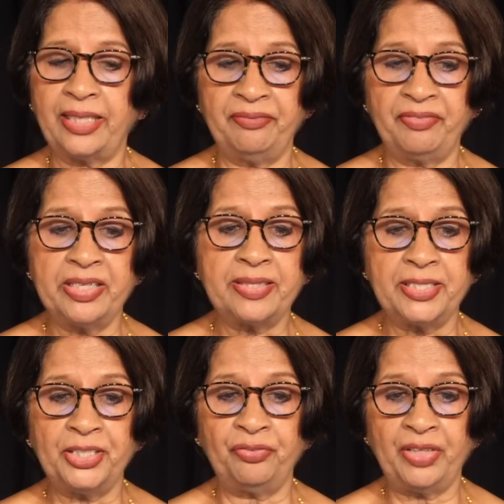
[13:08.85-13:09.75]

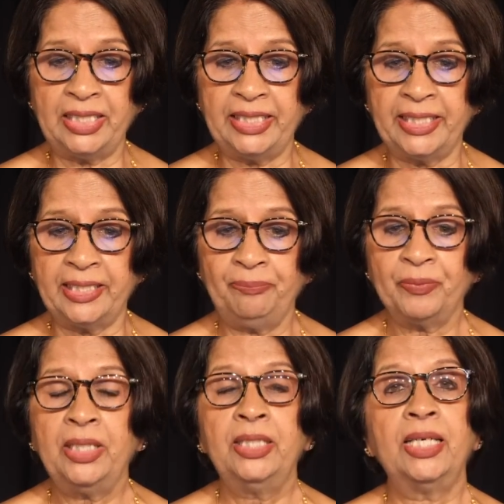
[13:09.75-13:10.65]
diversity of India,
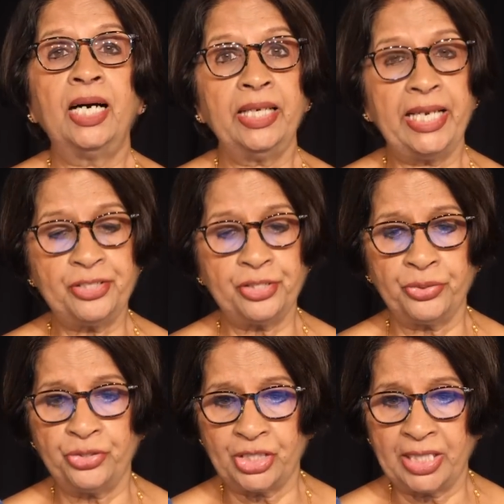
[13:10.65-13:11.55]
our
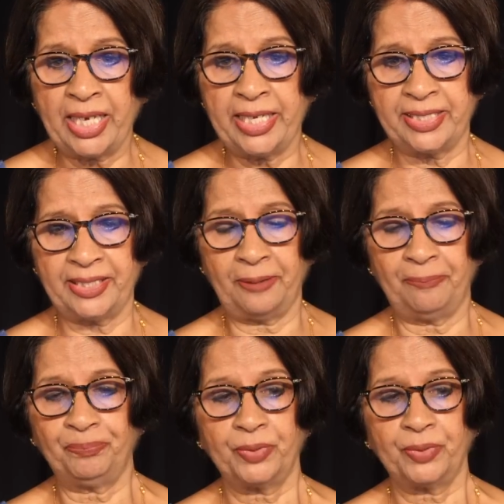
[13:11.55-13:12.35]
heterogeneity.